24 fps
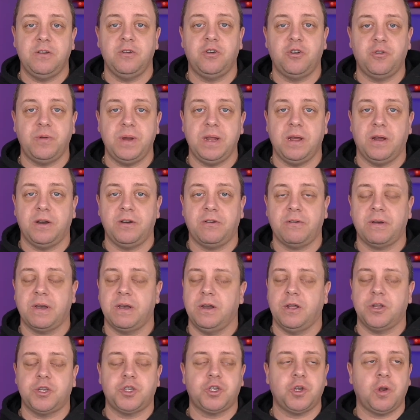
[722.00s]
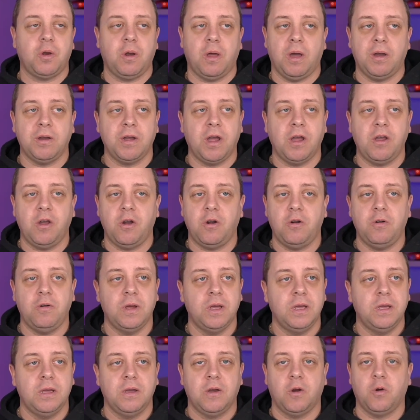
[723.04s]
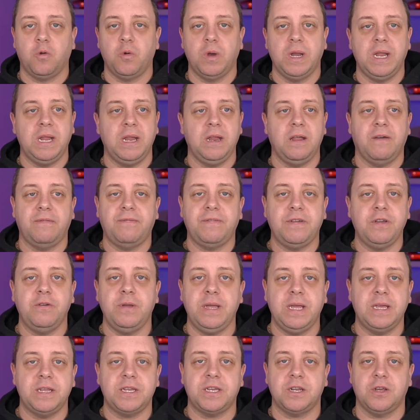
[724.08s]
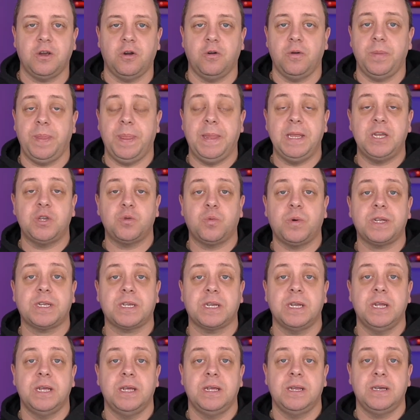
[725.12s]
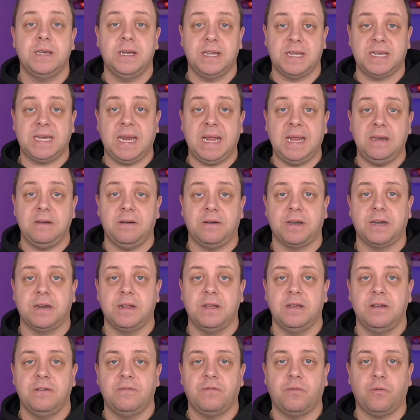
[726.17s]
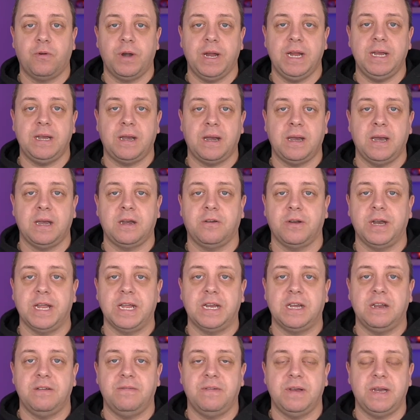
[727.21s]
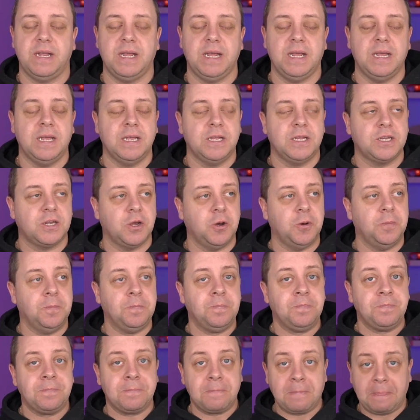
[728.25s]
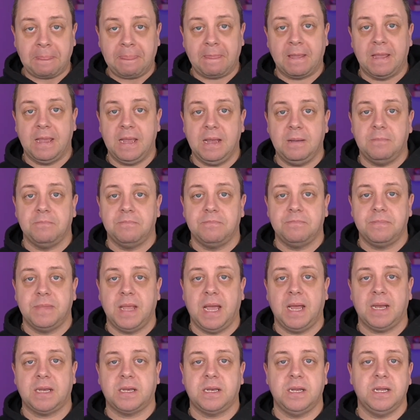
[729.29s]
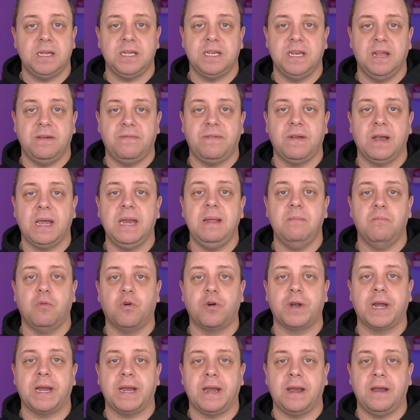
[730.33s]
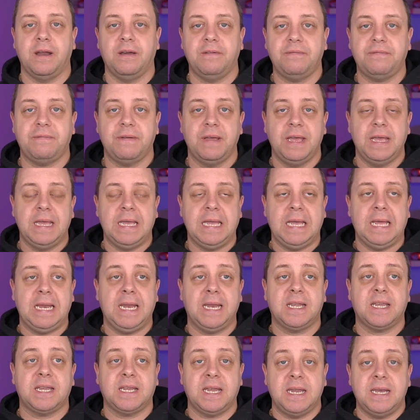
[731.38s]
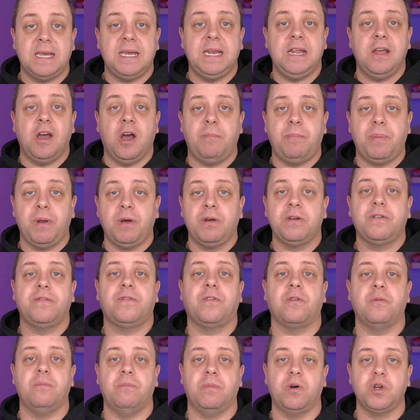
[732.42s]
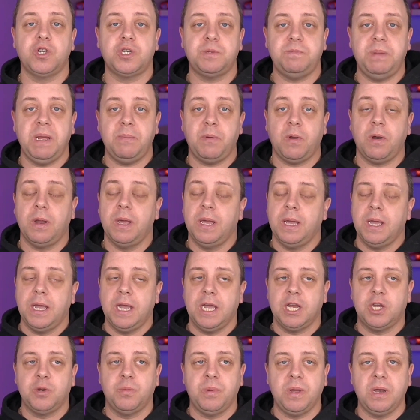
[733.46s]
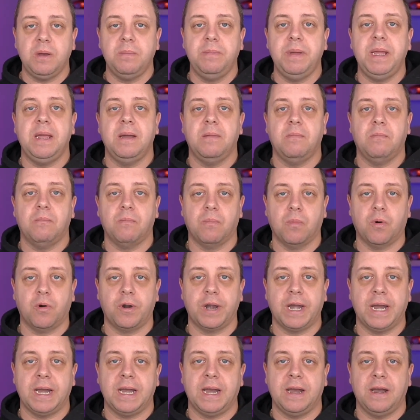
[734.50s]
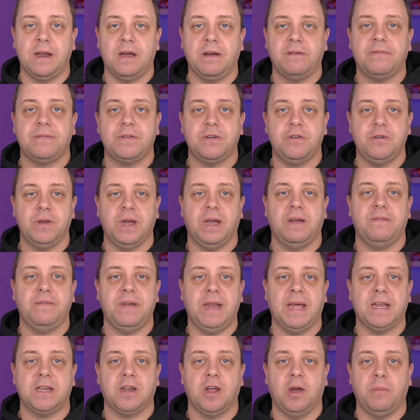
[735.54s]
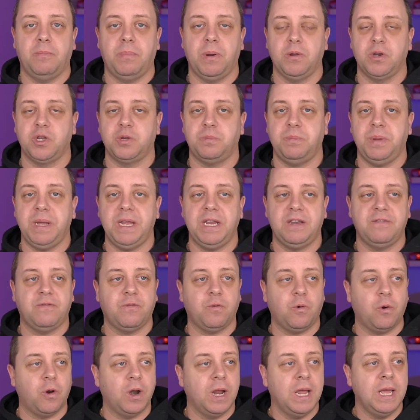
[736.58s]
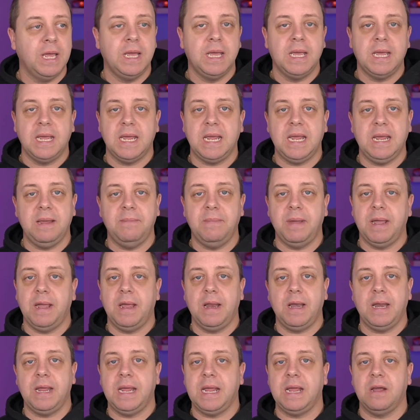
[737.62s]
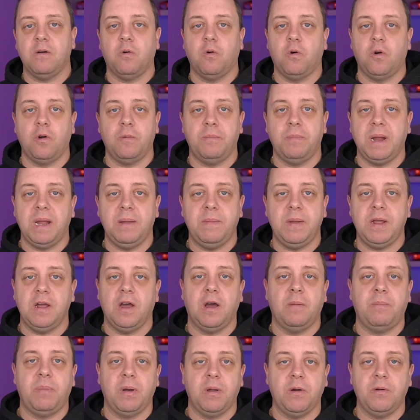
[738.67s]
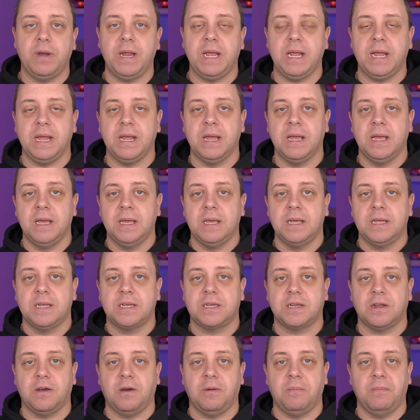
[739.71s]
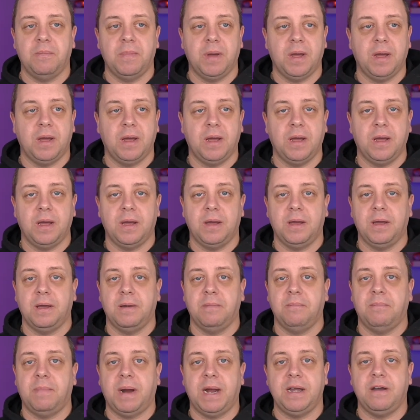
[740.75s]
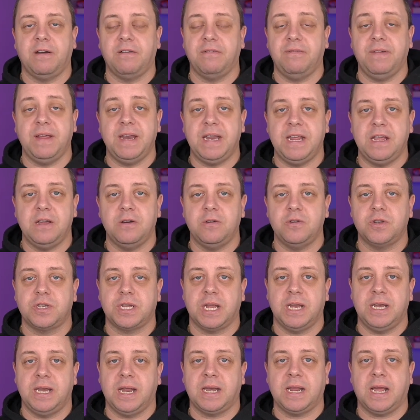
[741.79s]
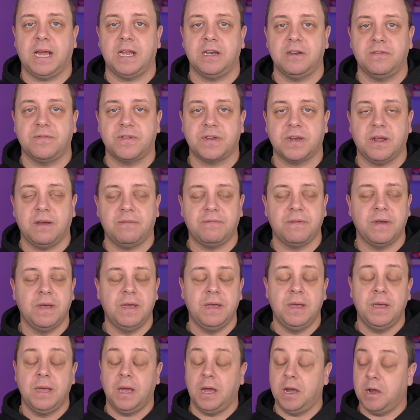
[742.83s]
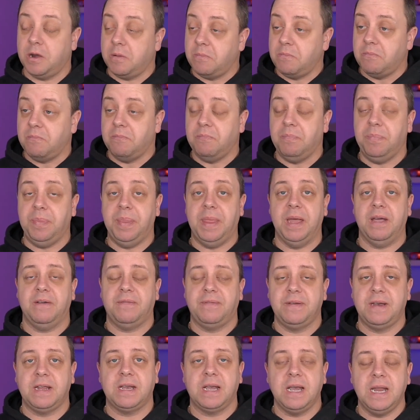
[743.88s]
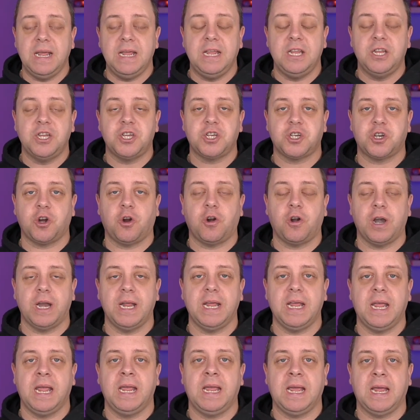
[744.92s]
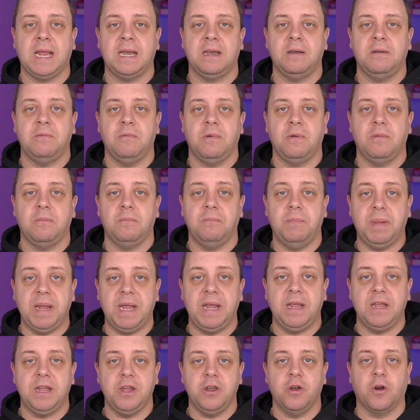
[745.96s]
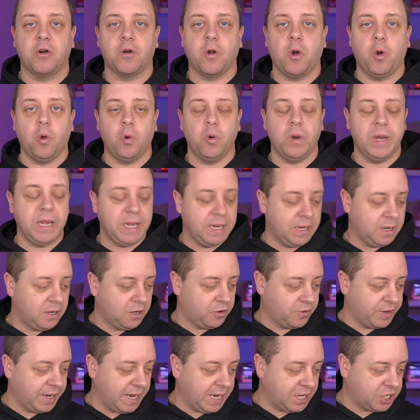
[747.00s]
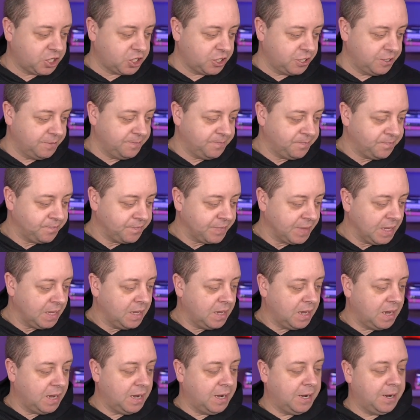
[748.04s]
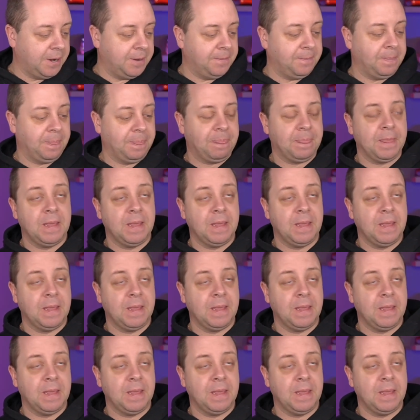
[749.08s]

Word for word: 300, not so long ago, only a few years ago, this was the standard for internet connectivity. So yeah, that is definitely more than enough. And as I said, the upload for most people, it will be more than enough to have that upload speed for emailing or maybe uploading some uh, minor videos and that kind of stuff. Uh, definitely Starlink can be your only connection. Um,